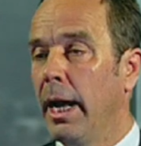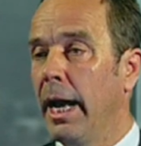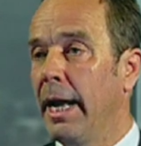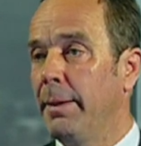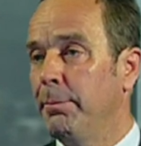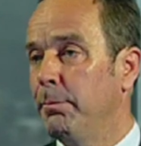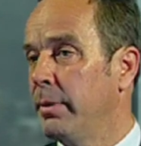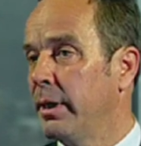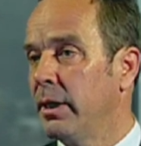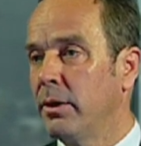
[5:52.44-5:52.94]

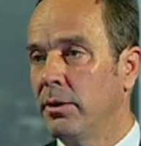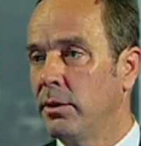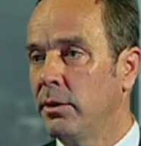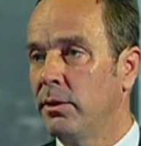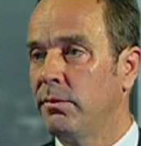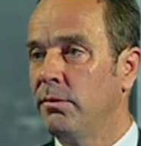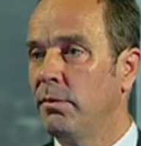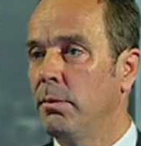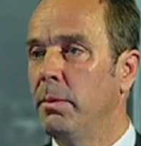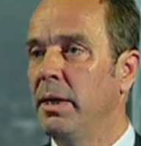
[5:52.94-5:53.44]
and
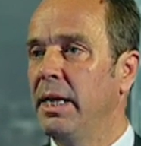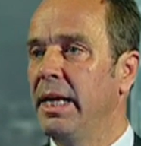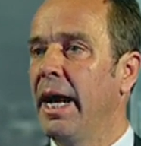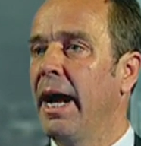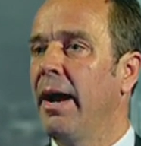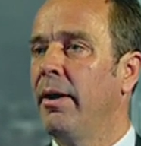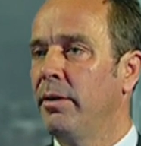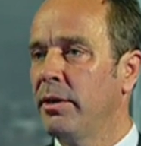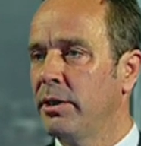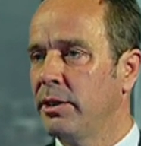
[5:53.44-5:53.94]
because
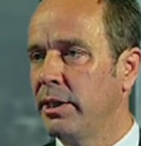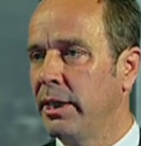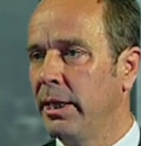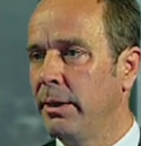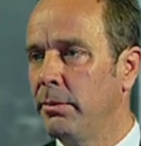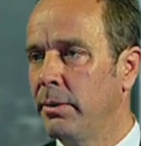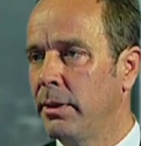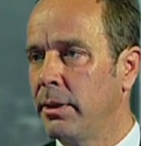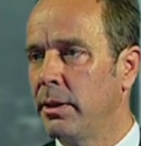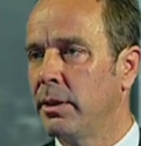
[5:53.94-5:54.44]

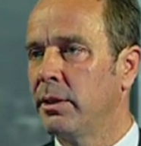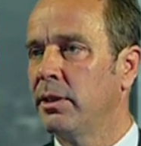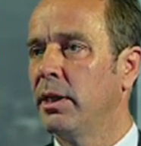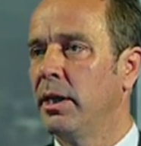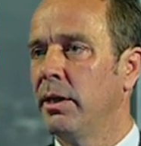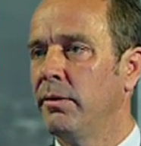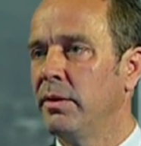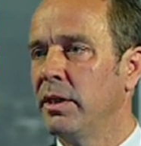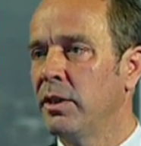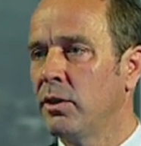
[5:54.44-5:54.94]
familiarity with the
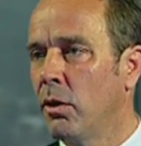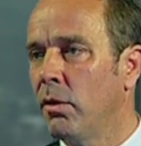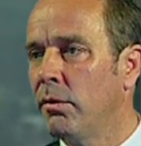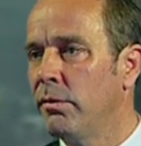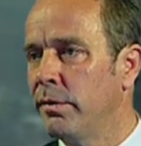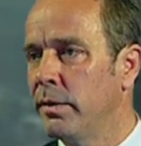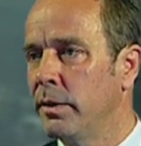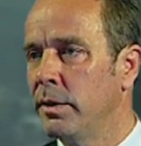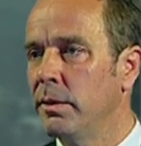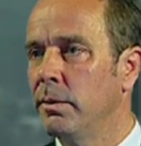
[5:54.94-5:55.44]
service
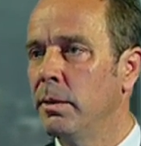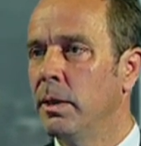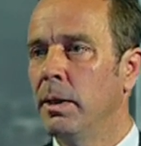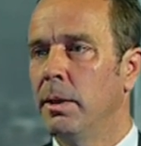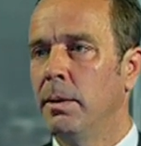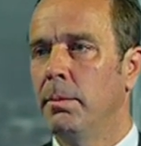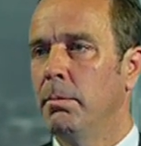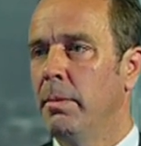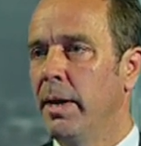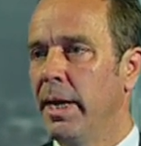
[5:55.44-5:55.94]
offered
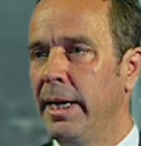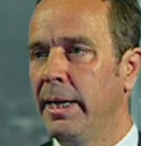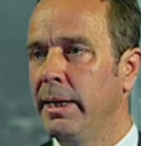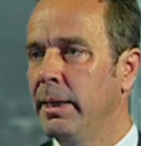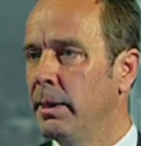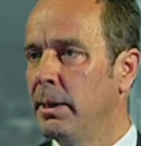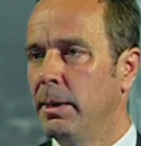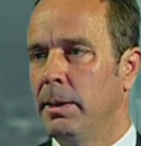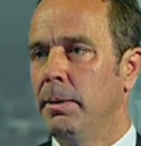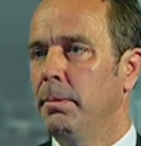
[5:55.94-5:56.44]
may
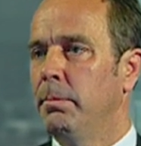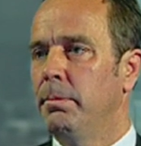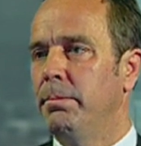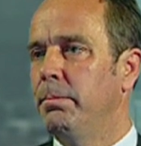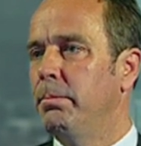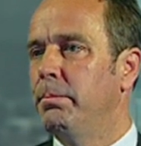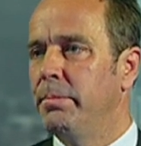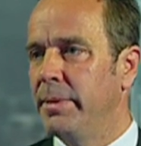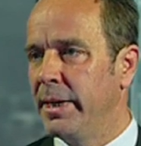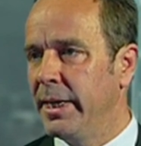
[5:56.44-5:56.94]

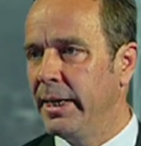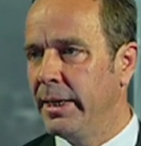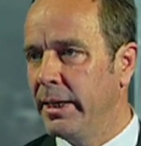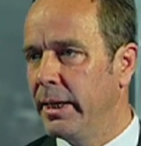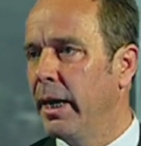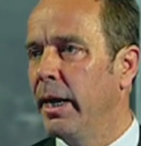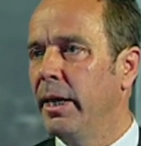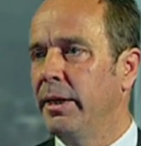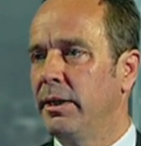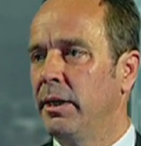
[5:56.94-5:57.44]

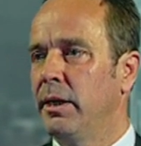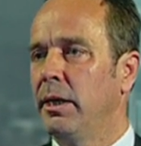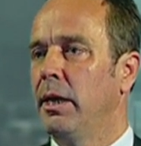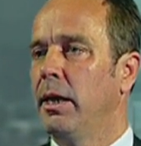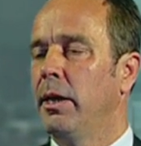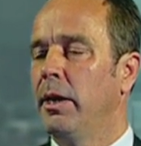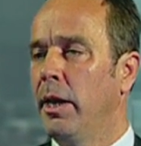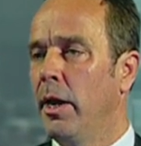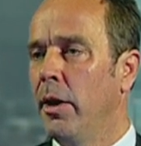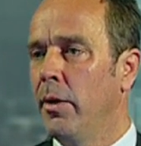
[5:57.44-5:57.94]
be at a
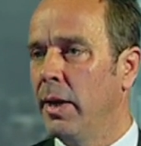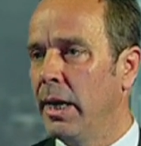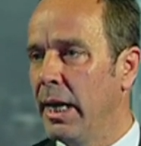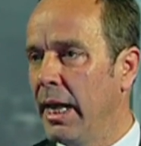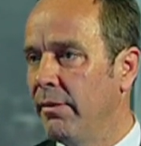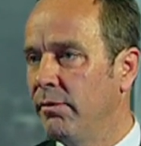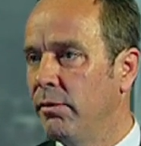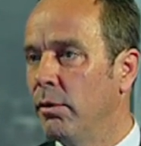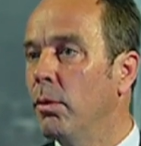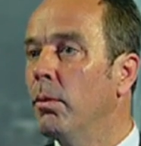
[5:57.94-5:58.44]
lower
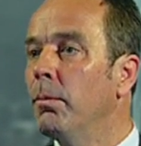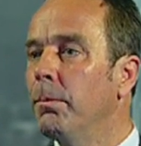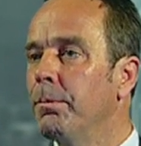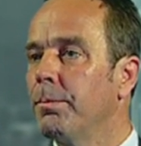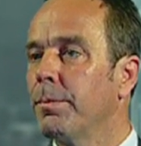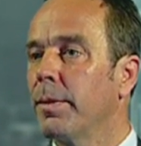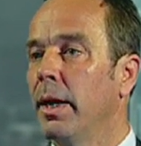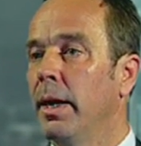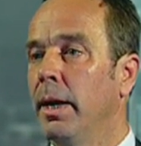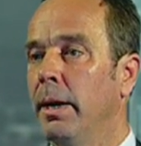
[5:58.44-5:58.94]
level,
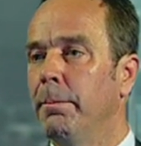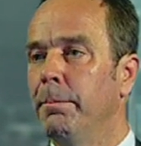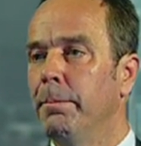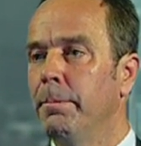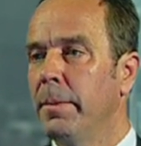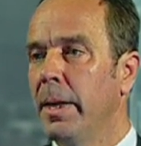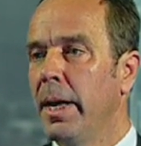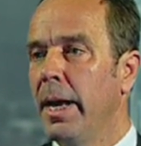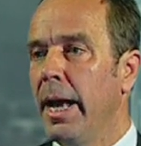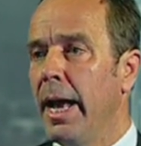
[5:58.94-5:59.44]

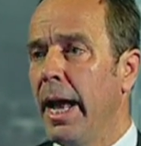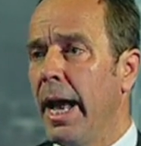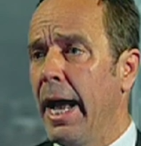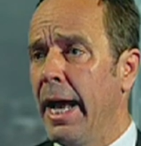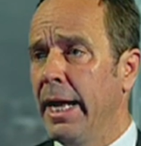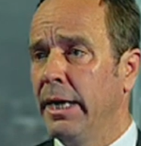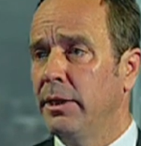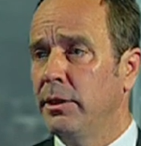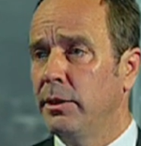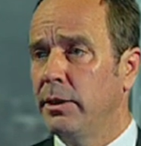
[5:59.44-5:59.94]

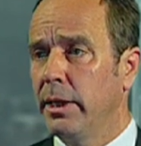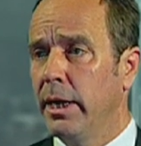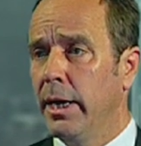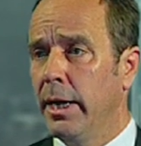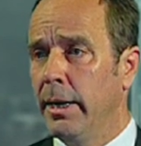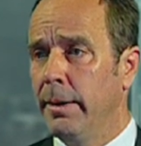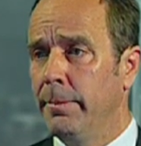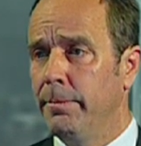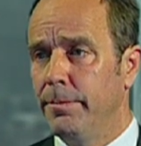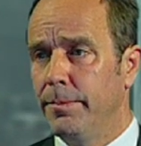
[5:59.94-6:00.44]
and
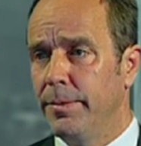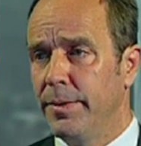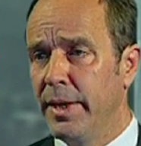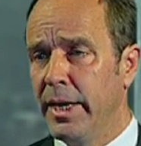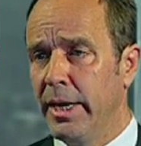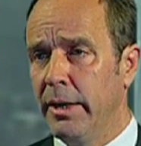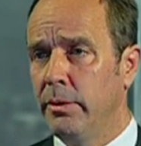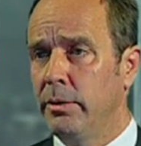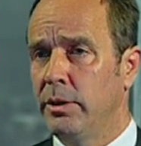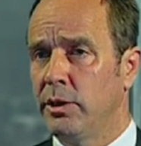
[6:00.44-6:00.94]

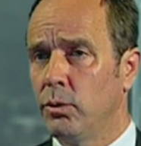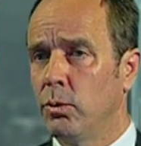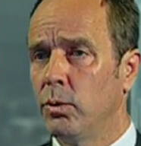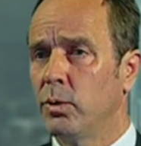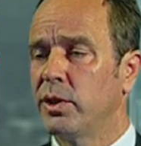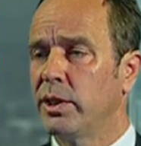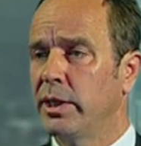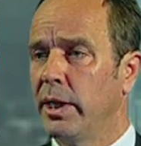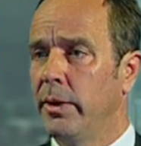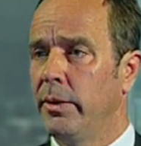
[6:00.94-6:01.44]
there is
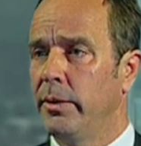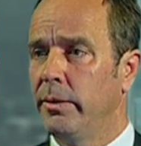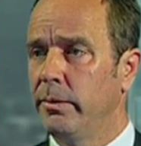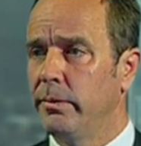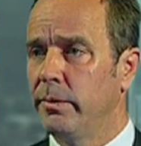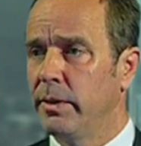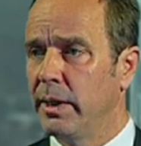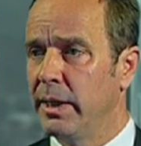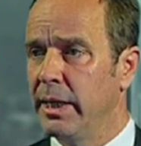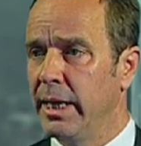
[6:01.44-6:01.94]
also
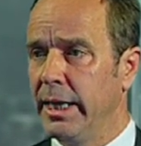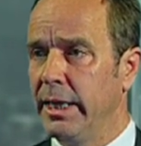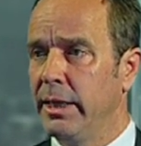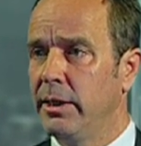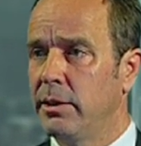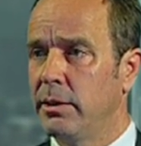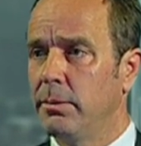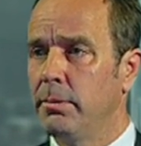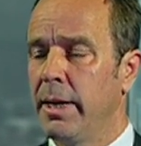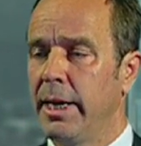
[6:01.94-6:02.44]
the
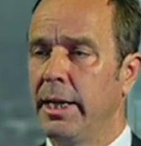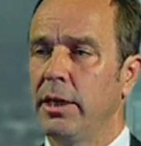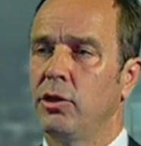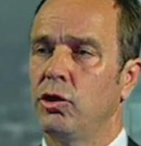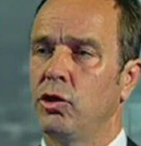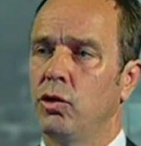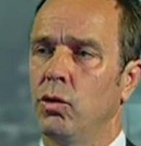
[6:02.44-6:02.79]
need to make